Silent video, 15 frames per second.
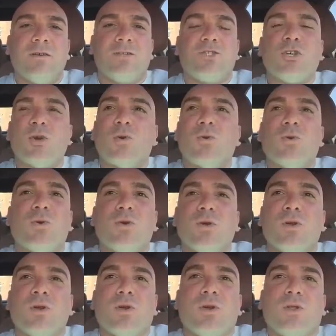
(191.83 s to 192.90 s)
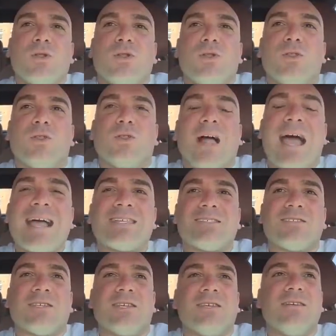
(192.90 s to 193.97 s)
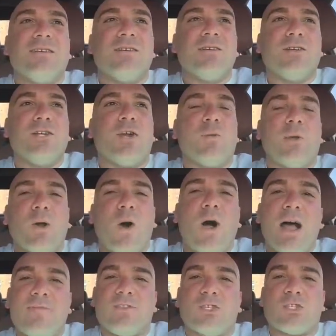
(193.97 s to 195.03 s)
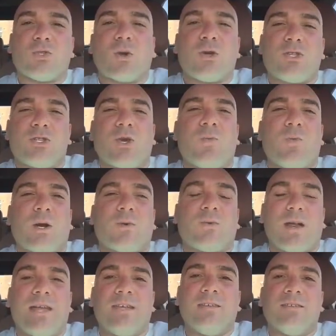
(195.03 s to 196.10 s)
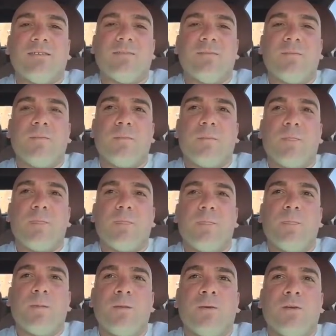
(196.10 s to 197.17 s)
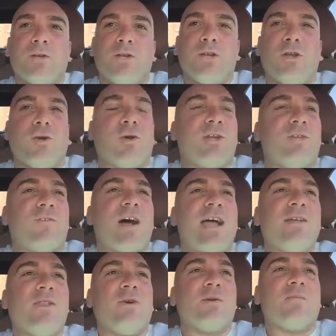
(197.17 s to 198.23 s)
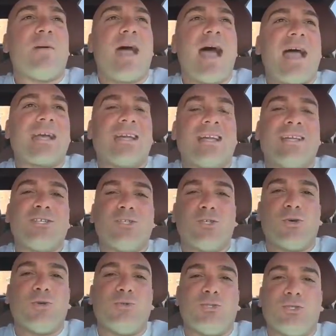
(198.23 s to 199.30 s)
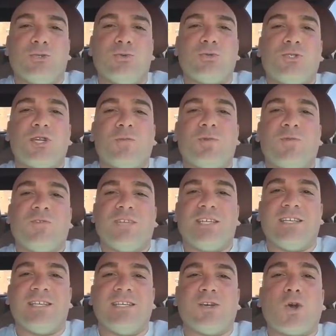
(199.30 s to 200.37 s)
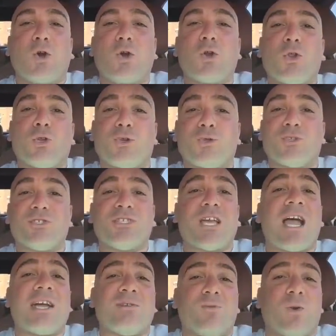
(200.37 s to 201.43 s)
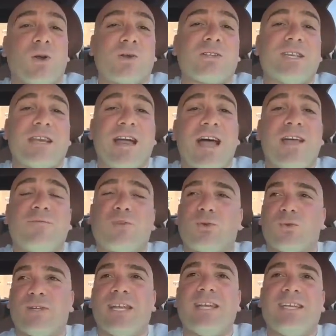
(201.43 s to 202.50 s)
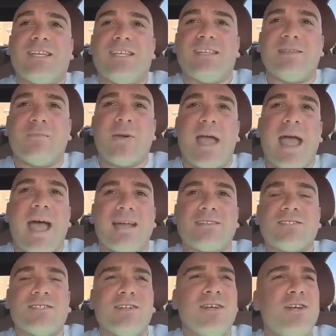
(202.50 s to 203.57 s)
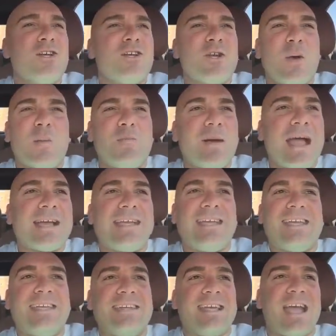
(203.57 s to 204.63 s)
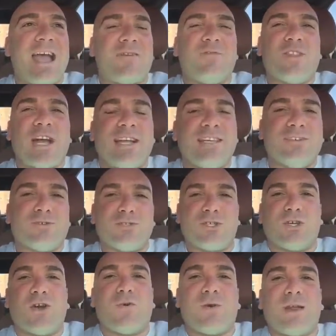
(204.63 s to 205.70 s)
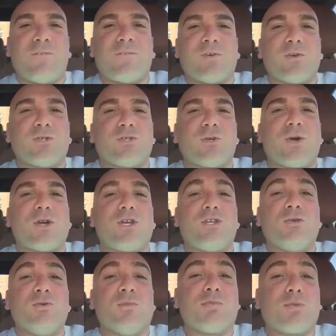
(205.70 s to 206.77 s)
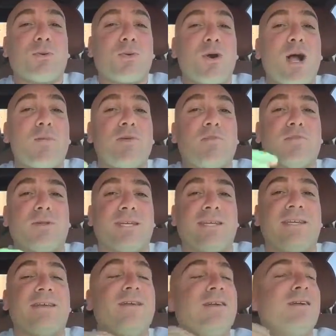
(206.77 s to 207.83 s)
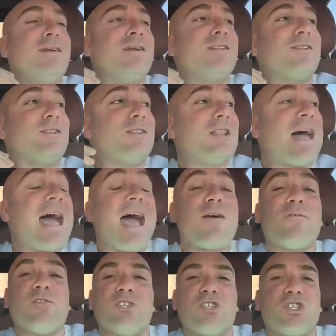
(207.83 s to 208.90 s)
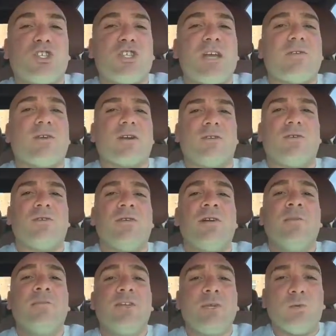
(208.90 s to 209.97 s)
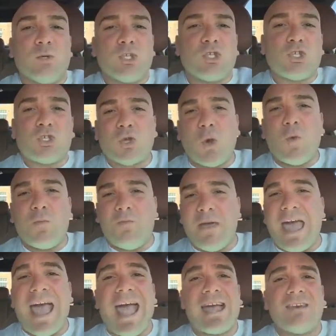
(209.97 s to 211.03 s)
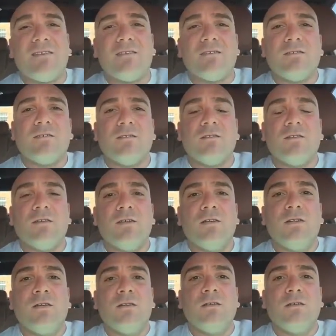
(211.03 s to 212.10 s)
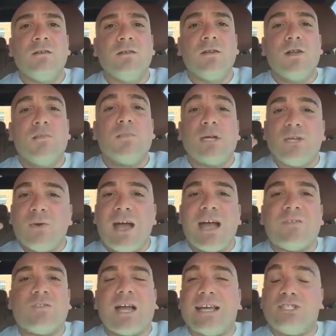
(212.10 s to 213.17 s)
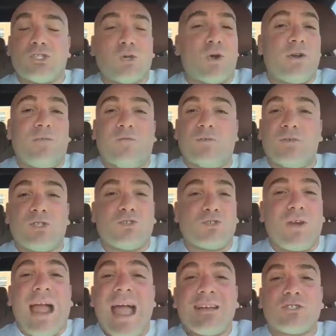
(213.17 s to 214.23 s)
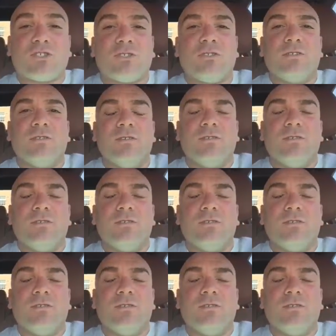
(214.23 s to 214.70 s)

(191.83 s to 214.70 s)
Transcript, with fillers: So, lastly, you know, we all have to start somewhere, right? you know, if I look back and I showed you some of the earlier design work that I've created in the past, you know, back eight and a half, nine years ago when I first started, you would probably laugh hysterical. It was so bad. But you have to, I started from scratch.